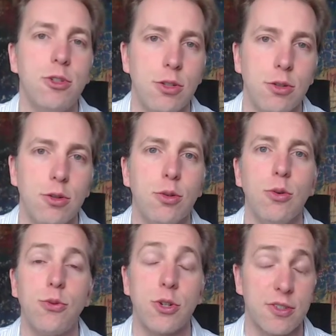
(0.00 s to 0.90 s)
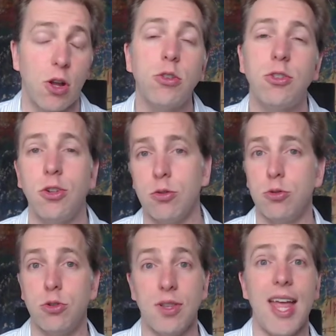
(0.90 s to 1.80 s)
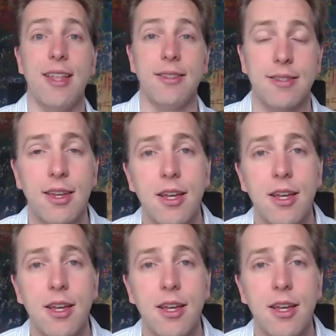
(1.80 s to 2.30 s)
to first talk to you, to dance.